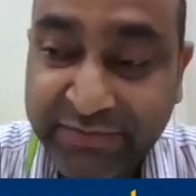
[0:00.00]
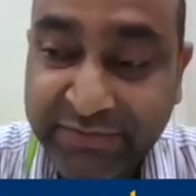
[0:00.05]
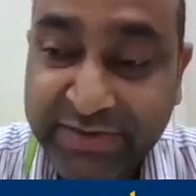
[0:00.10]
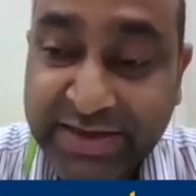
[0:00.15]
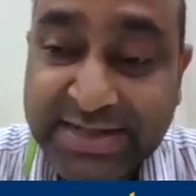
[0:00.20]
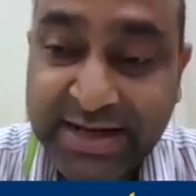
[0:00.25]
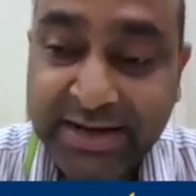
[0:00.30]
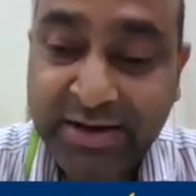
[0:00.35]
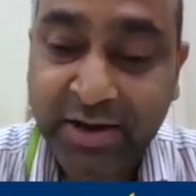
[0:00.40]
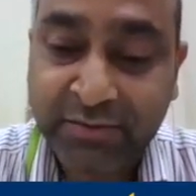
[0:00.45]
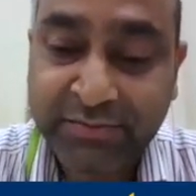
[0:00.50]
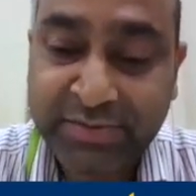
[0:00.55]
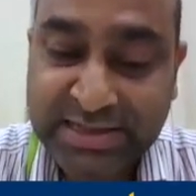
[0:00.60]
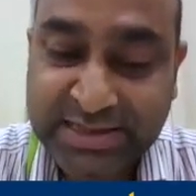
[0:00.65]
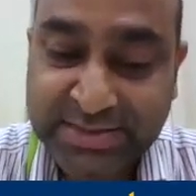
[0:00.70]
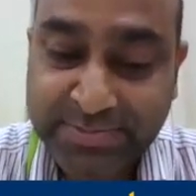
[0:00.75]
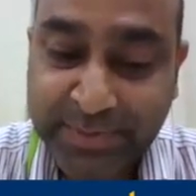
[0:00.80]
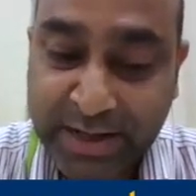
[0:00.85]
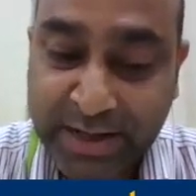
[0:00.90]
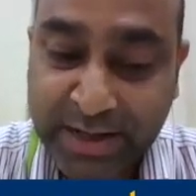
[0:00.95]
feature of
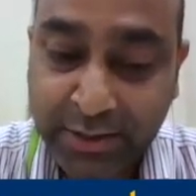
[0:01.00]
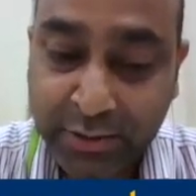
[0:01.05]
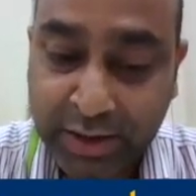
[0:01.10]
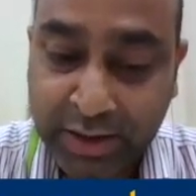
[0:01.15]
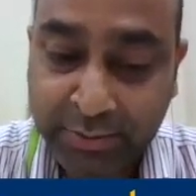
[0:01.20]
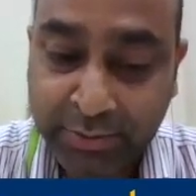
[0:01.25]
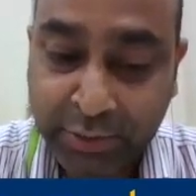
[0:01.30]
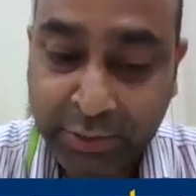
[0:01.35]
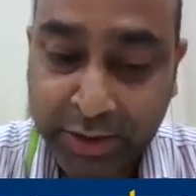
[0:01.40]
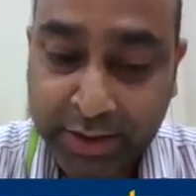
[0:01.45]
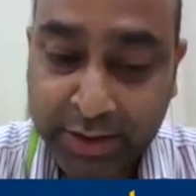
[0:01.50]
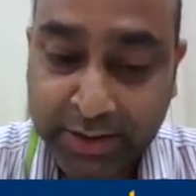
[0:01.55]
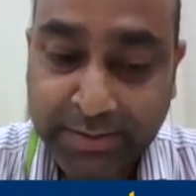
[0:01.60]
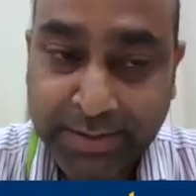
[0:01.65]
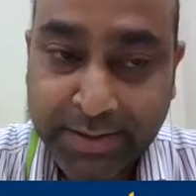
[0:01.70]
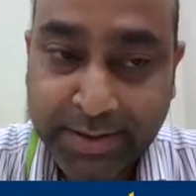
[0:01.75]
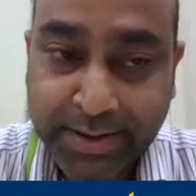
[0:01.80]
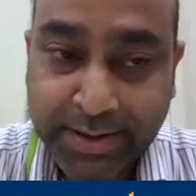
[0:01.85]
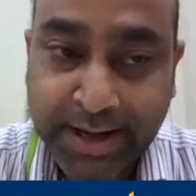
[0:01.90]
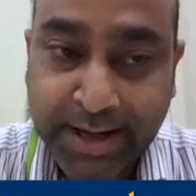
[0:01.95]
this particular protein,
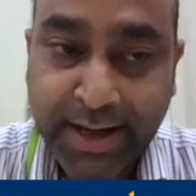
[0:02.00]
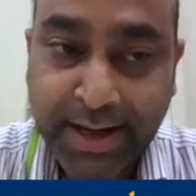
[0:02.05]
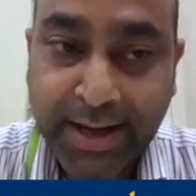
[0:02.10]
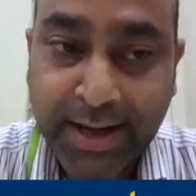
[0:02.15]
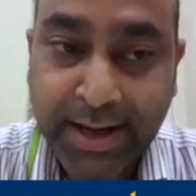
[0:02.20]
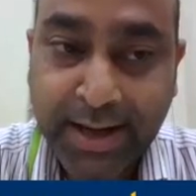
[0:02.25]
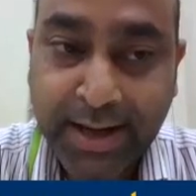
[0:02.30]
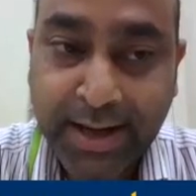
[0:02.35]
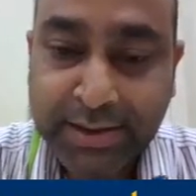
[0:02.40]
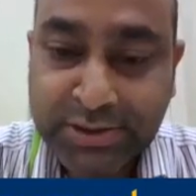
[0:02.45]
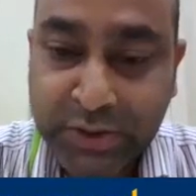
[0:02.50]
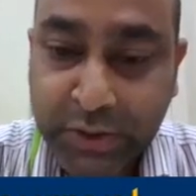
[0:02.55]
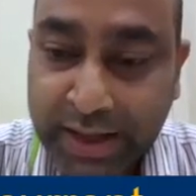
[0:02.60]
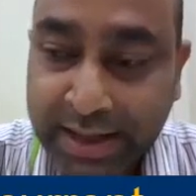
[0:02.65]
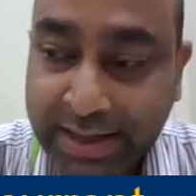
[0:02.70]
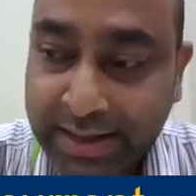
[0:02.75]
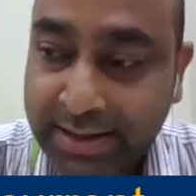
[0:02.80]
right? So